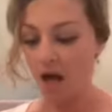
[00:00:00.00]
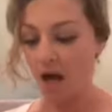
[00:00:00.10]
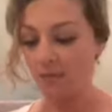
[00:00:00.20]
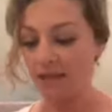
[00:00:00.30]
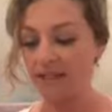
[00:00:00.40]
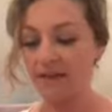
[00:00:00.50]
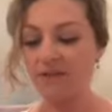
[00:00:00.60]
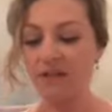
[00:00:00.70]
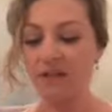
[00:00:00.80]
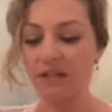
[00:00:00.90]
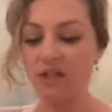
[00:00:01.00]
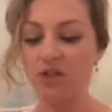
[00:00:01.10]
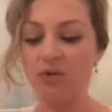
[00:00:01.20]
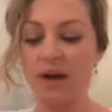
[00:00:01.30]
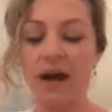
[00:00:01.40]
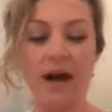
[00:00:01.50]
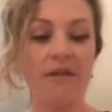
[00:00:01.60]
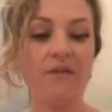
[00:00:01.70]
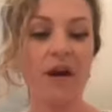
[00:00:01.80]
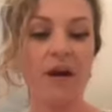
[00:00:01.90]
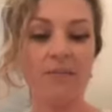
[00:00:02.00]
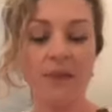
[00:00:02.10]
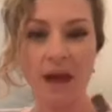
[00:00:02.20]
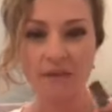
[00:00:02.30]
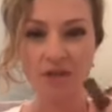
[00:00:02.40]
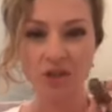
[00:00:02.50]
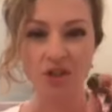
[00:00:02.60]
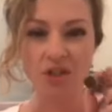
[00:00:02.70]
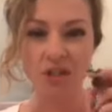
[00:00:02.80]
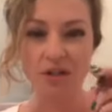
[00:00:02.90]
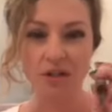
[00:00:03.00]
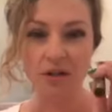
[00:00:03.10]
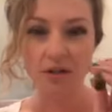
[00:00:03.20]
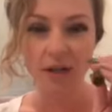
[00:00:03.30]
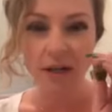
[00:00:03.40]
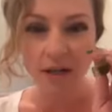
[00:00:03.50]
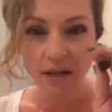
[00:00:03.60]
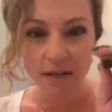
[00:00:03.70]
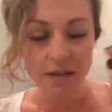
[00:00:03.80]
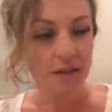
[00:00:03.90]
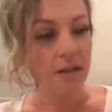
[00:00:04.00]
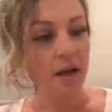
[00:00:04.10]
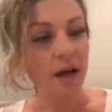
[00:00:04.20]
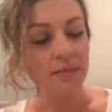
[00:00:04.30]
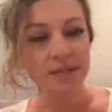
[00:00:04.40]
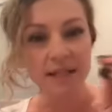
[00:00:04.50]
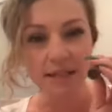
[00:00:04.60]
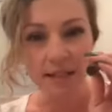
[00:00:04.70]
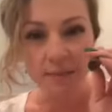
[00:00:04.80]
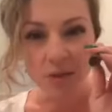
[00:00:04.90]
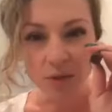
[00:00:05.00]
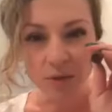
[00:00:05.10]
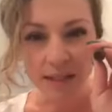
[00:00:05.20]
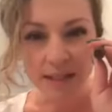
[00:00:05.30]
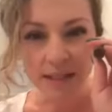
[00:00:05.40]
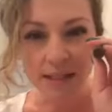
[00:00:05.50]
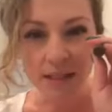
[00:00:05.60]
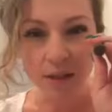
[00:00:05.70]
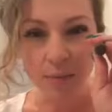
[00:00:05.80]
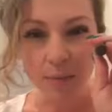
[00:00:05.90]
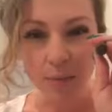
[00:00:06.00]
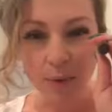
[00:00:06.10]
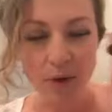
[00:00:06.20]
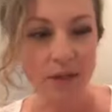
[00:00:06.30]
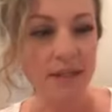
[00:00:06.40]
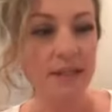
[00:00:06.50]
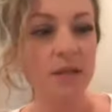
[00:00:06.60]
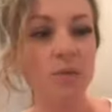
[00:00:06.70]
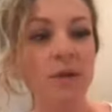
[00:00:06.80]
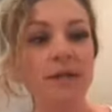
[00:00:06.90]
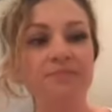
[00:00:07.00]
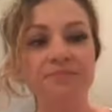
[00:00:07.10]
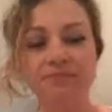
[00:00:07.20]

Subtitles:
They definitely do have a sheer tint to them. So this is the burgundy one,